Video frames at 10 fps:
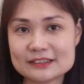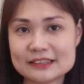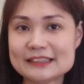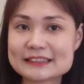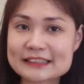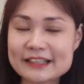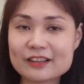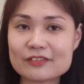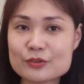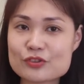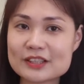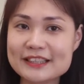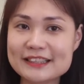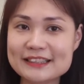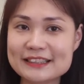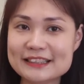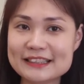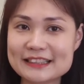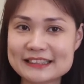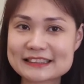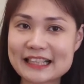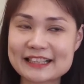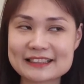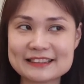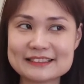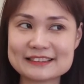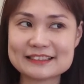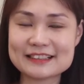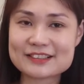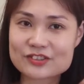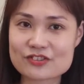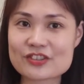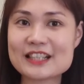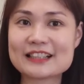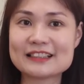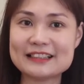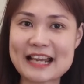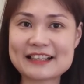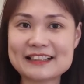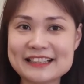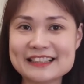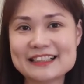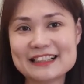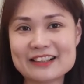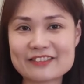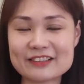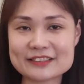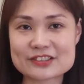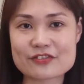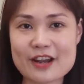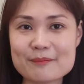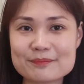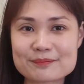Instead of usually it's like a string dangling around the strap.